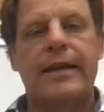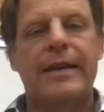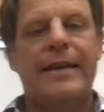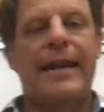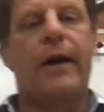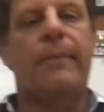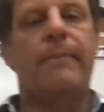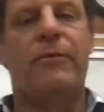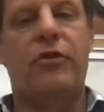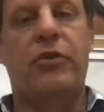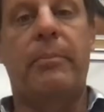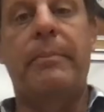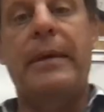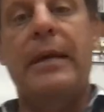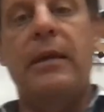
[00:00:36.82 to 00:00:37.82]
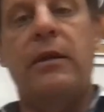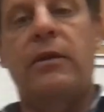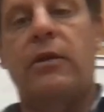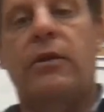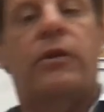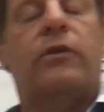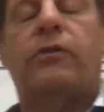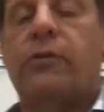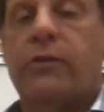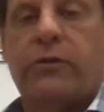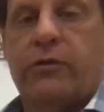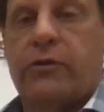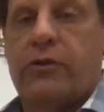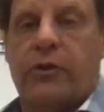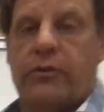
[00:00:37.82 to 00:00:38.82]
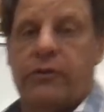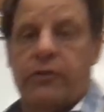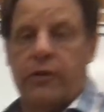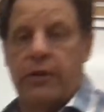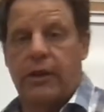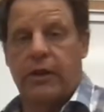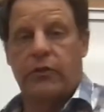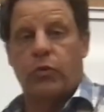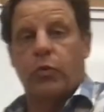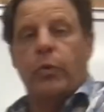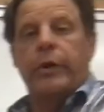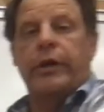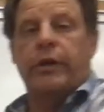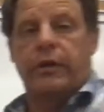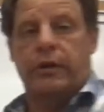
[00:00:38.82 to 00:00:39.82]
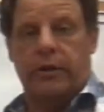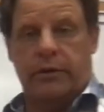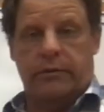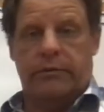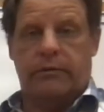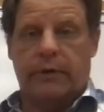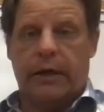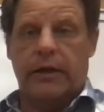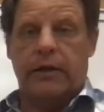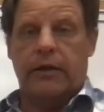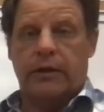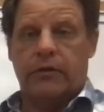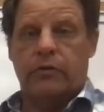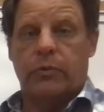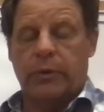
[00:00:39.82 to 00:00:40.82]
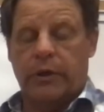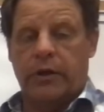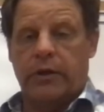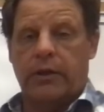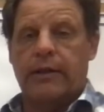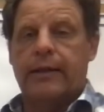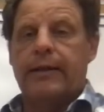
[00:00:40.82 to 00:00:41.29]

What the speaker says: Now, to me, this is just, it's weird, right? It's weird.